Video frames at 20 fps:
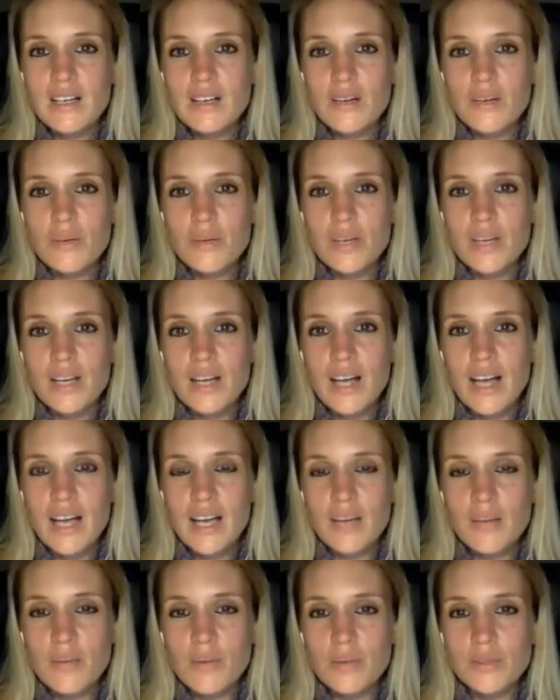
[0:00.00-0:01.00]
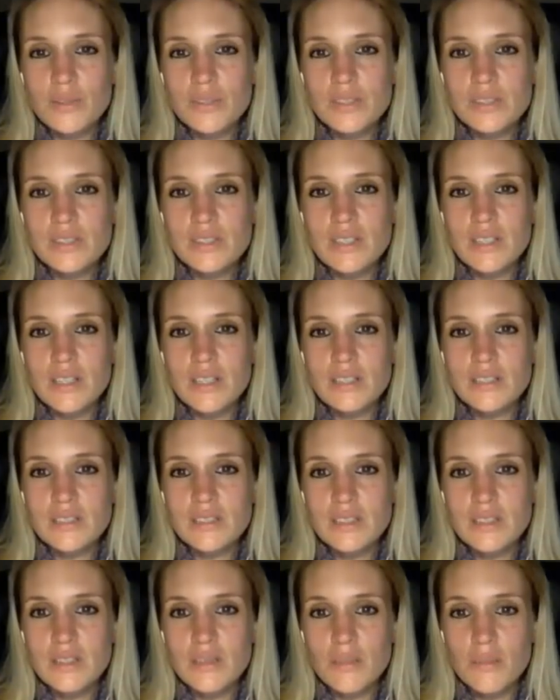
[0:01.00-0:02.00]
are animals that,
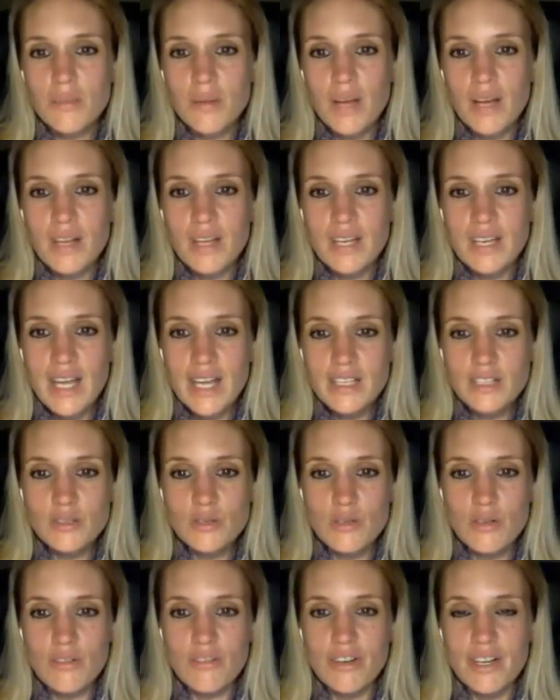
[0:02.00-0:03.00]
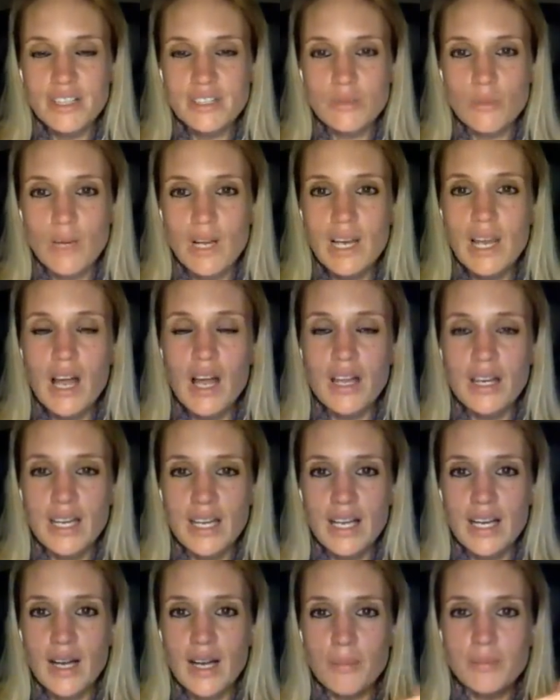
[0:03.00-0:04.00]
by the nature of us, we're learning
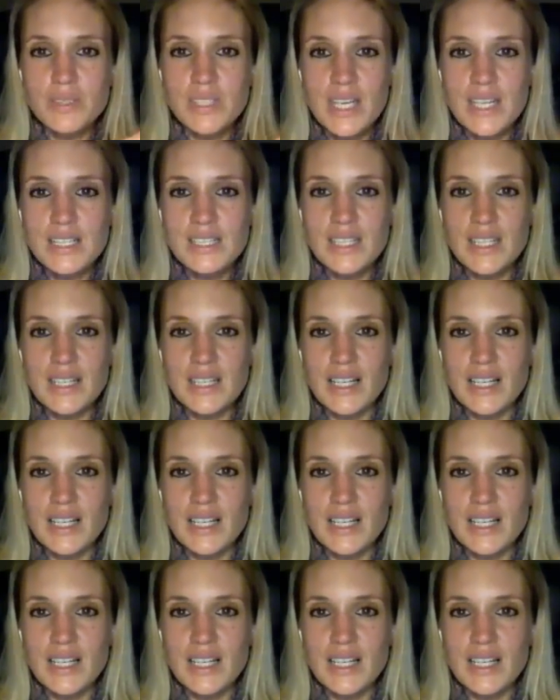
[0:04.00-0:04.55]
and updating.